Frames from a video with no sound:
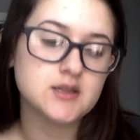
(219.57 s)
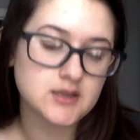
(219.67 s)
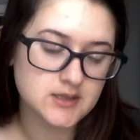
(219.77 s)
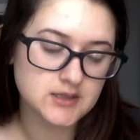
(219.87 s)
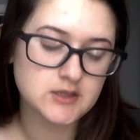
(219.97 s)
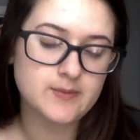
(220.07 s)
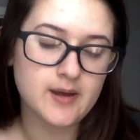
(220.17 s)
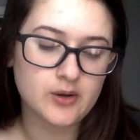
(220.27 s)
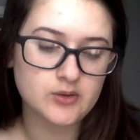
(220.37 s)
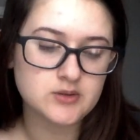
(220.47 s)
Six of
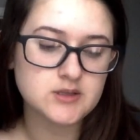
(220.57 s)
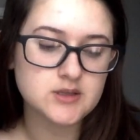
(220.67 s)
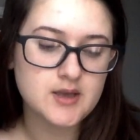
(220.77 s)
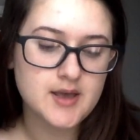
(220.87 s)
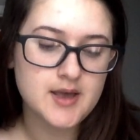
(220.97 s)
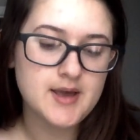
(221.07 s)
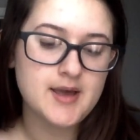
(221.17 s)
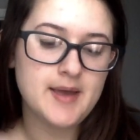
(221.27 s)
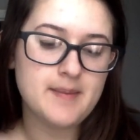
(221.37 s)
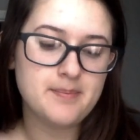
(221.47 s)
Pentacles,
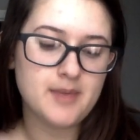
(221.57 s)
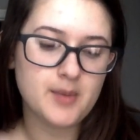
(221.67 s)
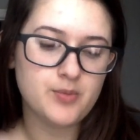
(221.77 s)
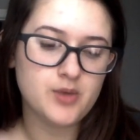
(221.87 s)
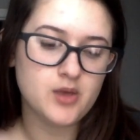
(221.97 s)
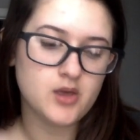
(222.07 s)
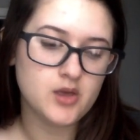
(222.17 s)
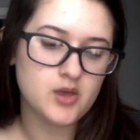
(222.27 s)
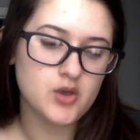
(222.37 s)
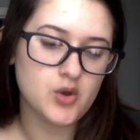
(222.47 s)
and
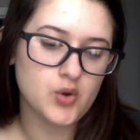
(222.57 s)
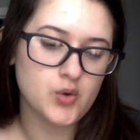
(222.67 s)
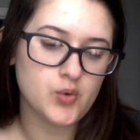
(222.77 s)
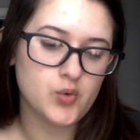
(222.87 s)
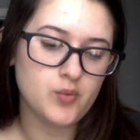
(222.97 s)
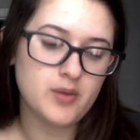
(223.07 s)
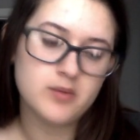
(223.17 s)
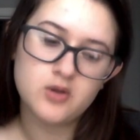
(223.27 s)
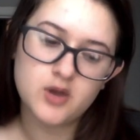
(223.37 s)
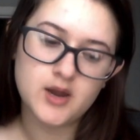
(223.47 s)
maybe, you know, maybe
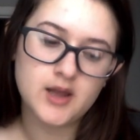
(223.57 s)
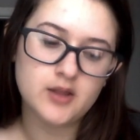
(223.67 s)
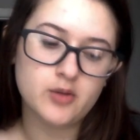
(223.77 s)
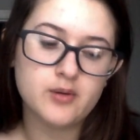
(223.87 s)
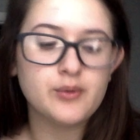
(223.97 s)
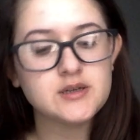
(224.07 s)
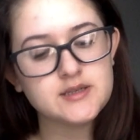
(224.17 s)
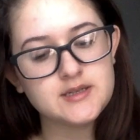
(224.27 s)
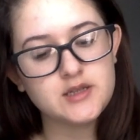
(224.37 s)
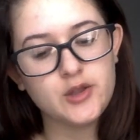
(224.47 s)
you're getting a little bit
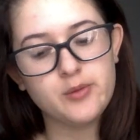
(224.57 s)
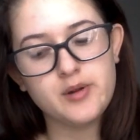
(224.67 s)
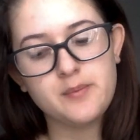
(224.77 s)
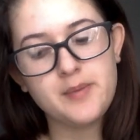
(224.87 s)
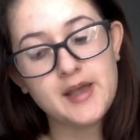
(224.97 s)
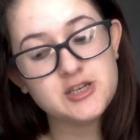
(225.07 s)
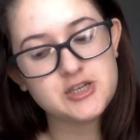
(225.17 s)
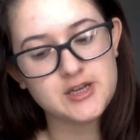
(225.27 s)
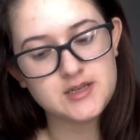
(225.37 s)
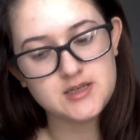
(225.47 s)
restless, a little bit
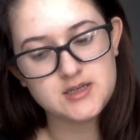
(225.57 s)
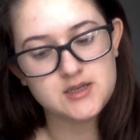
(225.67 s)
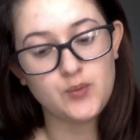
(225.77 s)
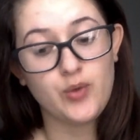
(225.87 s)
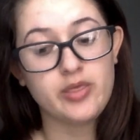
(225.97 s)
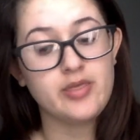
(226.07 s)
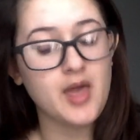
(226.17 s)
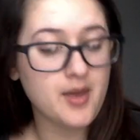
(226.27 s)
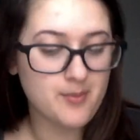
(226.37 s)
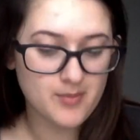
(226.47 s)
impatient with
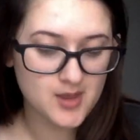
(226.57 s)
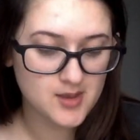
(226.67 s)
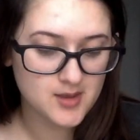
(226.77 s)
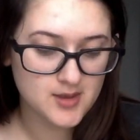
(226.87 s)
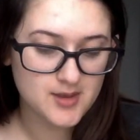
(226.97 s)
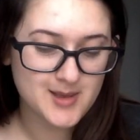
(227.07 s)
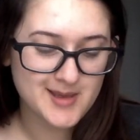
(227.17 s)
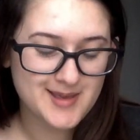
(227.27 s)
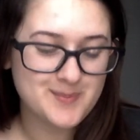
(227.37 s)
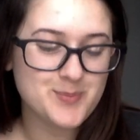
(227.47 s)
them,
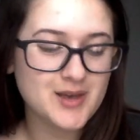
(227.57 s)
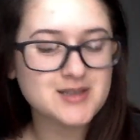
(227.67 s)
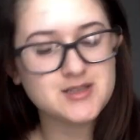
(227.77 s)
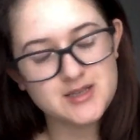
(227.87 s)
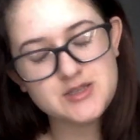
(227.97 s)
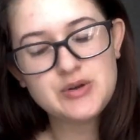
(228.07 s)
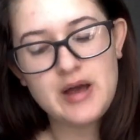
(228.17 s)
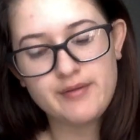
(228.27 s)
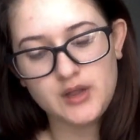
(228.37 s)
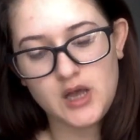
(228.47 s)
because they still
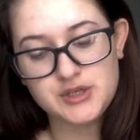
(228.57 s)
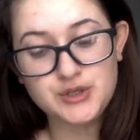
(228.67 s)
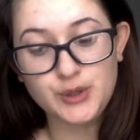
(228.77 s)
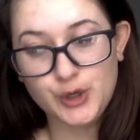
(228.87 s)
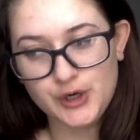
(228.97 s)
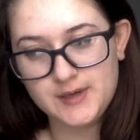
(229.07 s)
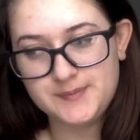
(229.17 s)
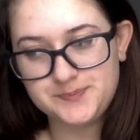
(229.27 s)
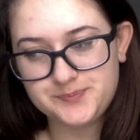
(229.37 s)
have a lot to learn.